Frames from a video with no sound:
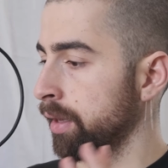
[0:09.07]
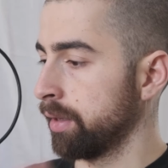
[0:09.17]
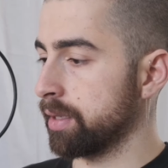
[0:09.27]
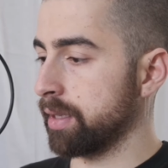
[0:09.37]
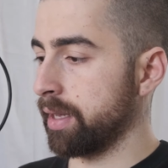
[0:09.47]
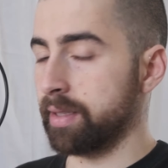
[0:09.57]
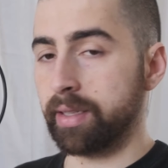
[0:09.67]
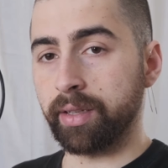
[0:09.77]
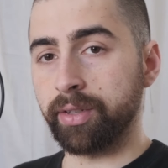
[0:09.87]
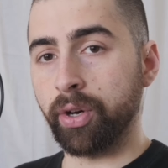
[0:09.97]
This lens is
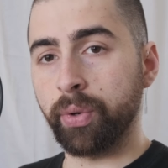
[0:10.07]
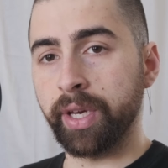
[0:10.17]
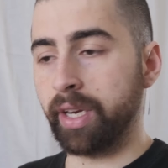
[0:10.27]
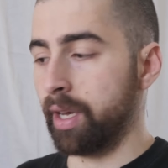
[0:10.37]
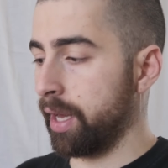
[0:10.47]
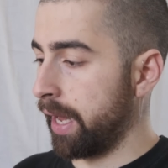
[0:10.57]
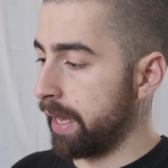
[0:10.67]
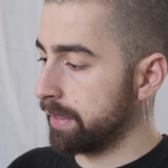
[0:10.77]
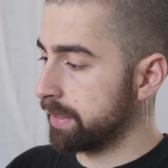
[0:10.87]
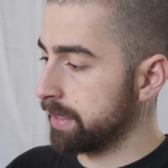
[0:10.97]
the Tokina
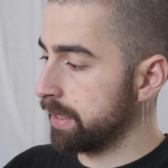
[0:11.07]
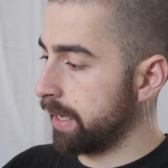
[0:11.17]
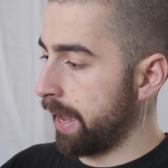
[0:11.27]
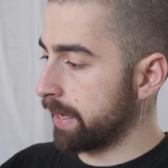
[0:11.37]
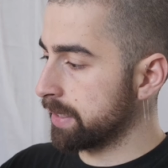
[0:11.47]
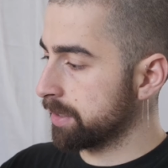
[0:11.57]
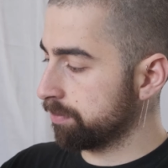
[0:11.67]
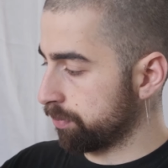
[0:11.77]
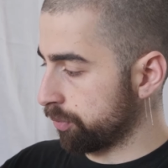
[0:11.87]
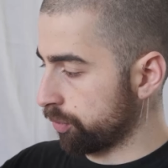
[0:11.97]
ATX
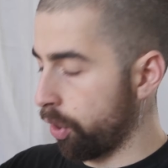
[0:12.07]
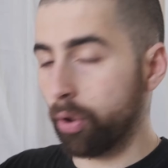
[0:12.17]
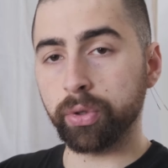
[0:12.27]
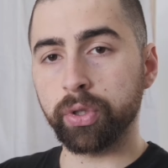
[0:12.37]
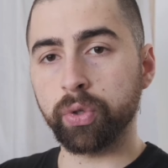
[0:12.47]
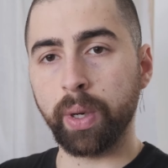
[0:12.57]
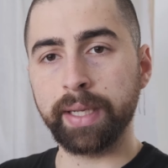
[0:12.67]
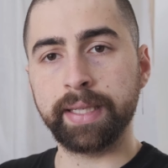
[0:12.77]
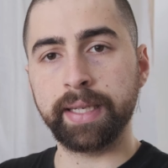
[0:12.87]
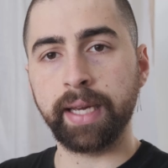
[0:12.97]
Pro
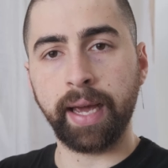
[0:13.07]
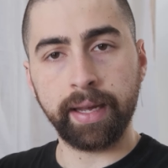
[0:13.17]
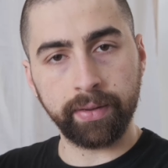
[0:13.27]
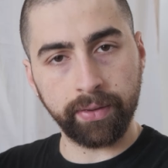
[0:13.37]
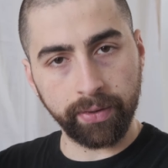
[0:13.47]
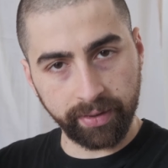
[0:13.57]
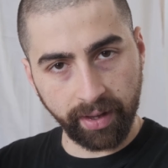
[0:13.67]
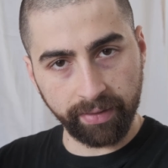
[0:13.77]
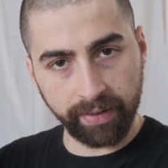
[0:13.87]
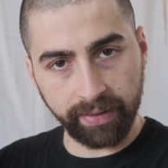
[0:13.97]

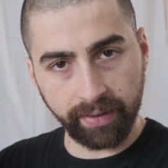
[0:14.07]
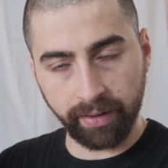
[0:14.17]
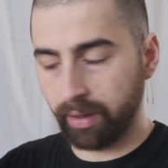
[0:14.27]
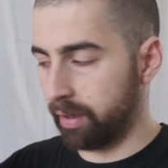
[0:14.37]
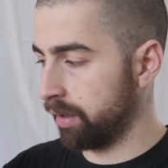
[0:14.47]
28-70